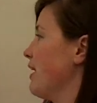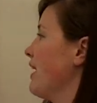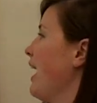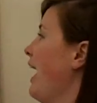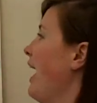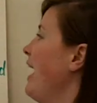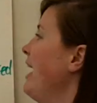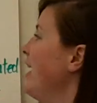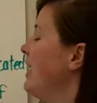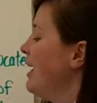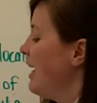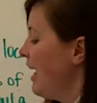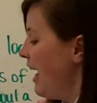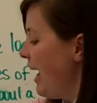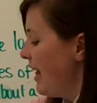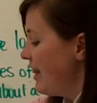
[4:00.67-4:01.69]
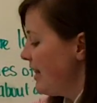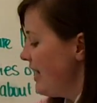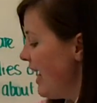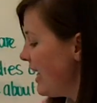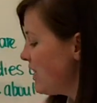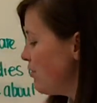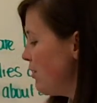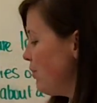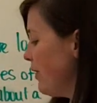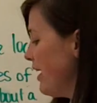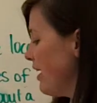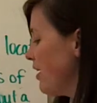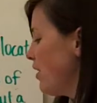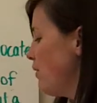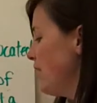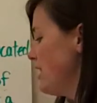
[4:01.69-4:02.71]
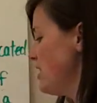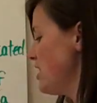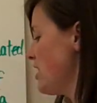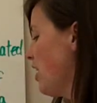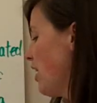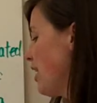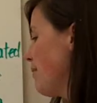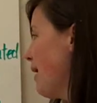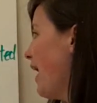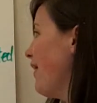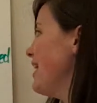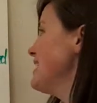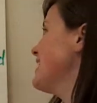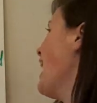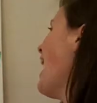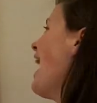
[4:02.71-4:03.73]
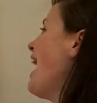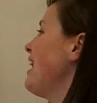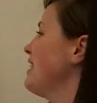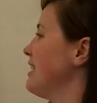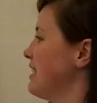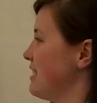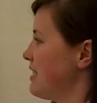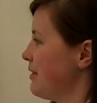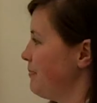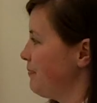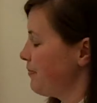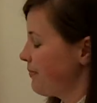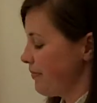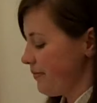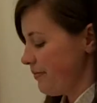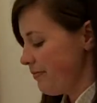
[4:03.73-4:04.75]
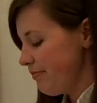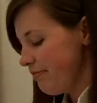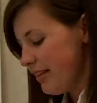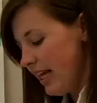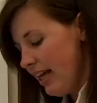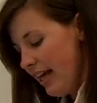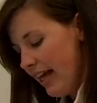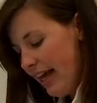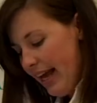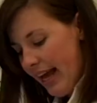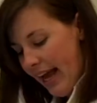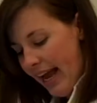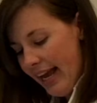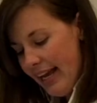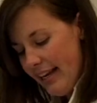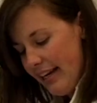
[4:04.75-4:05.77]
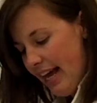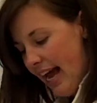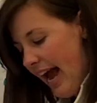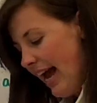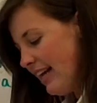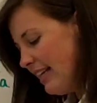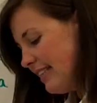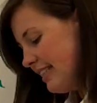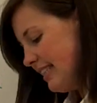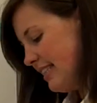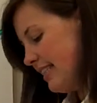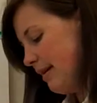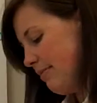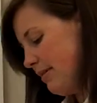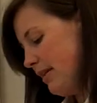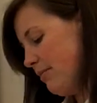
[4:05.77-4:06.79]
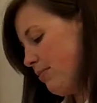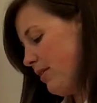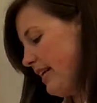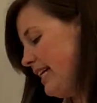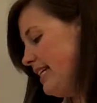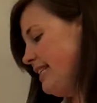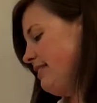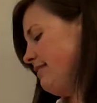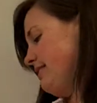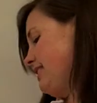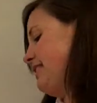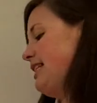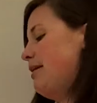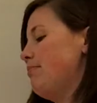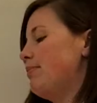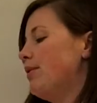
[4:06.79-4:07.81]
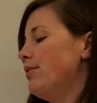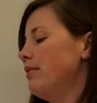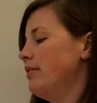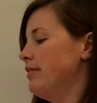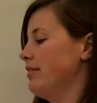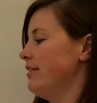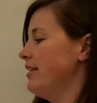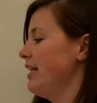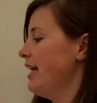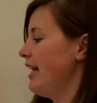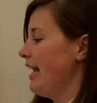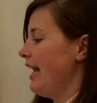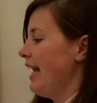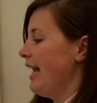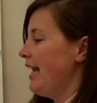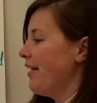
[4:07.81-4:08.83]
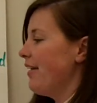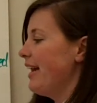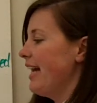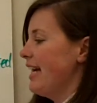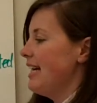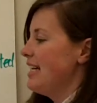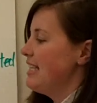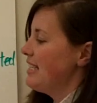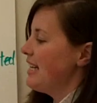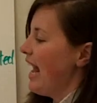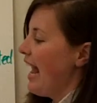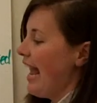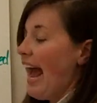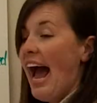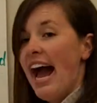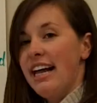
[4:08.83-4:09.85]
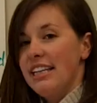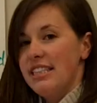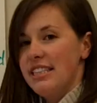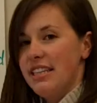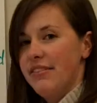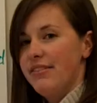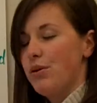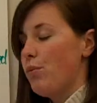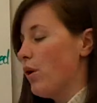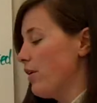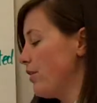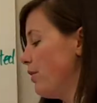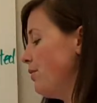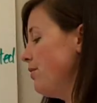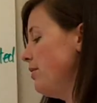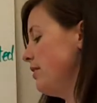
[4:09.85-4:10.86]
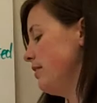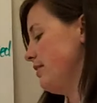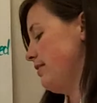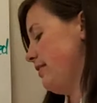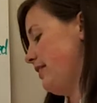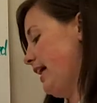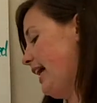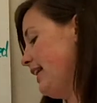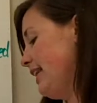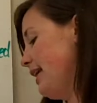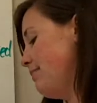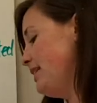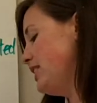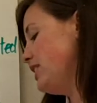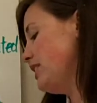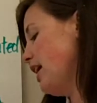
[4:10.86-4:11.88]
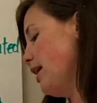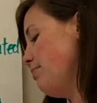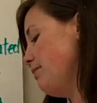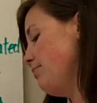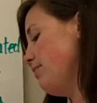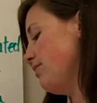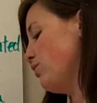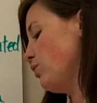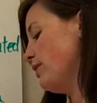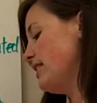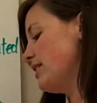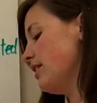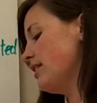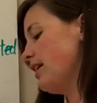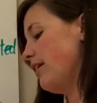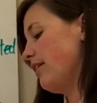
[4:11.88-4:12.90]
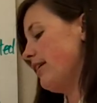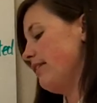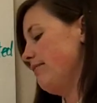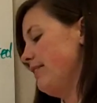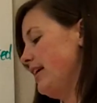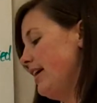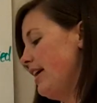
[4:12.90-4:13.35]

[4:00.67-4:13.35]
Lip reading: Okay? The next one we are going to talk about is an atlas. And atlas is something pretty simple. Here is an atlas of the world. And let me just open before we start talking.